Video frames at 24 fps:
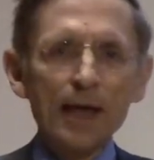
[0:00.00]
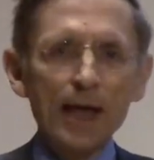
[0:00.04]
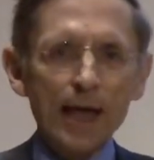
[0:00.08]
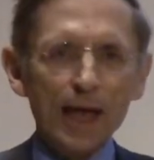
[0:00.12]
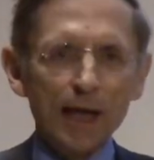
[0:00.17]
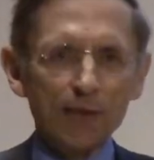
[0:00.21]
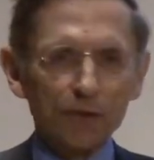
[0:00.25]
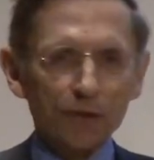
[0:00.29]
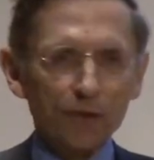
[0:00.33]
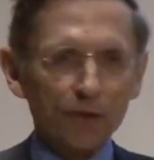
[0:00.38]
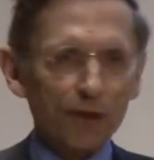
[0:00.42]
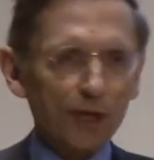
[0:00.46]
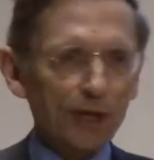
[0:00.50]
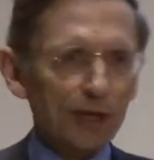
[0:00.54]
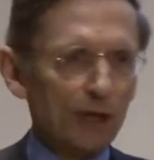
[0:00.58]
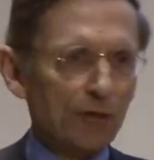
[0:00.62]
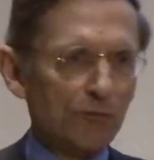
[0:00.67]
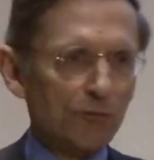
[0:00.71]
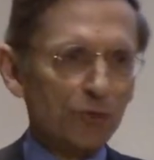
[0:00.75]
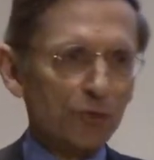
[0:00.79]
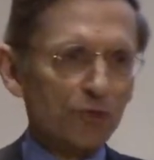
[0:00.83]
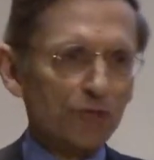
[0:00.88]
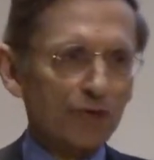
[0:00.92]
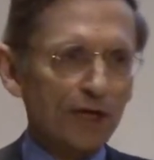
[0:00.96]
And the thing
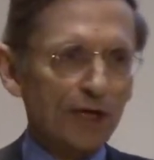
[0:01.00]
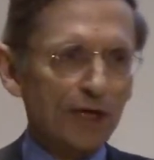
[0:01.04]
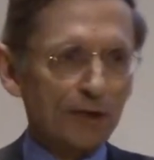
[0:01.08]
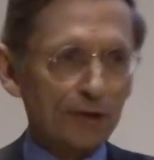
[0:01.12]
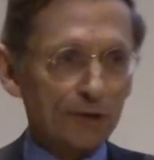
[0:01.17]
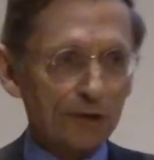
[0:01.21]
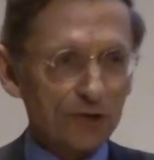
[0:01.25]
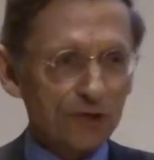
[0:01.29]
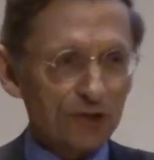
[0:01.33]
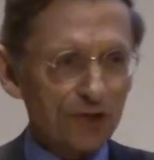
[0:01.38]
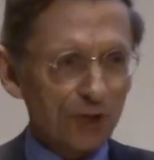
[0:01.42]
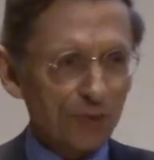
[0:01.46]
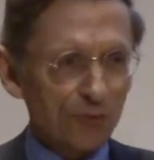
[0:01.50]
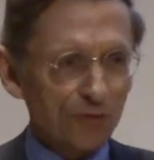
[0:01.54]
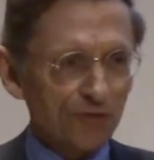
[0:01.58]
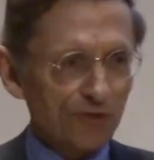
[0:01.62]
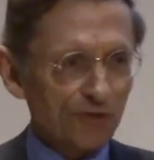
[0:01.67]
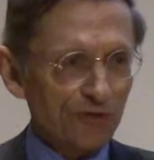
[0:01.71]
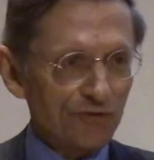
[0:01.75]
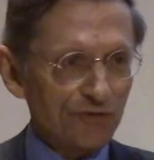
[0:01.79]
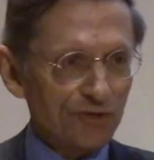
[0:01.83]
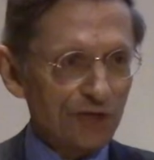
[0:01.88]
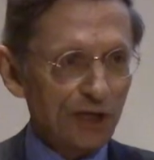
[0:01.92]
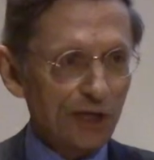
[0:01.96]
had moved out to some
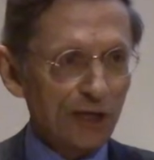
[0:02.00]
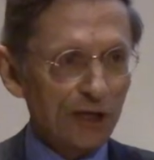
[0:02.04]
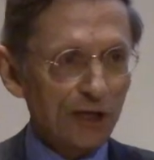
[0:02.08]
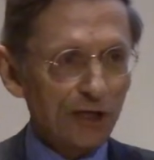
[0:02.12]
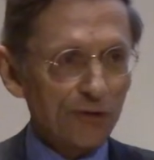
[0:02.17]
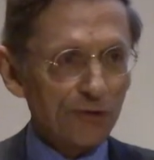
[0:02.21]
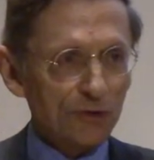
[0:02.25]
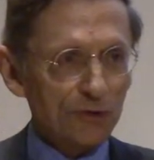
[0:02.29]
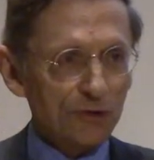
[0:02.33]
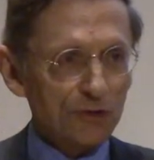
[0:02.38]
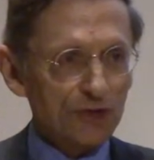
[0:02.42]
15 other